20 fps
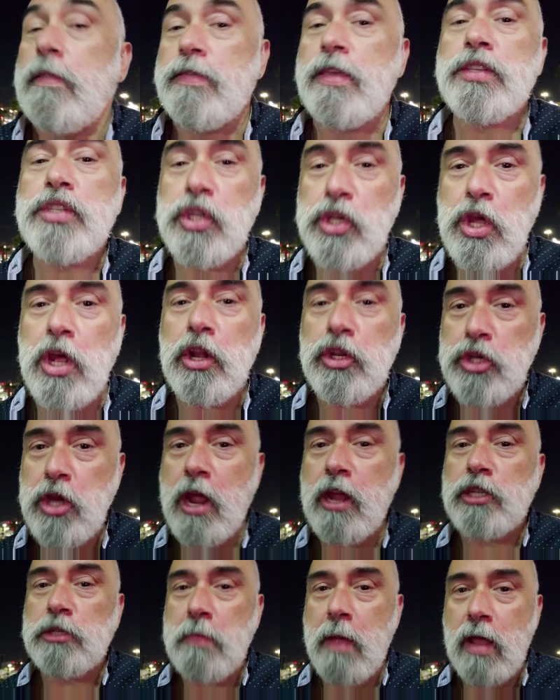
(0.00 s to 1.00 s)
this is going to
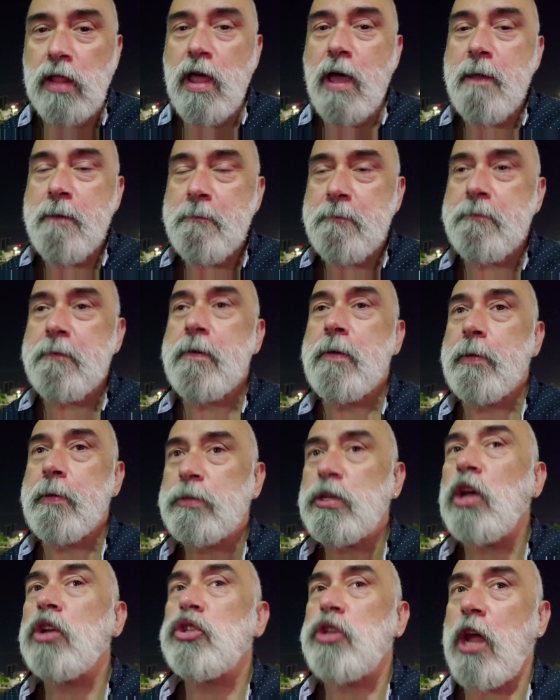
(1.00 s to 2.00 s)
change my life.
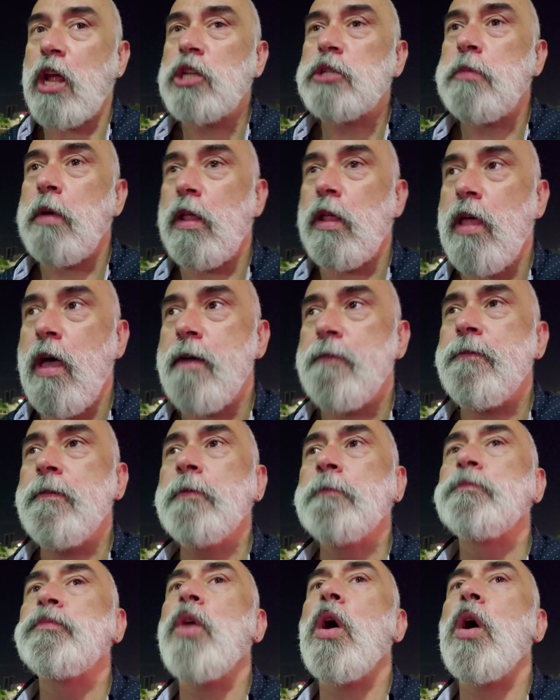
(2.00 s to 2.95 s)
It's going to change my life.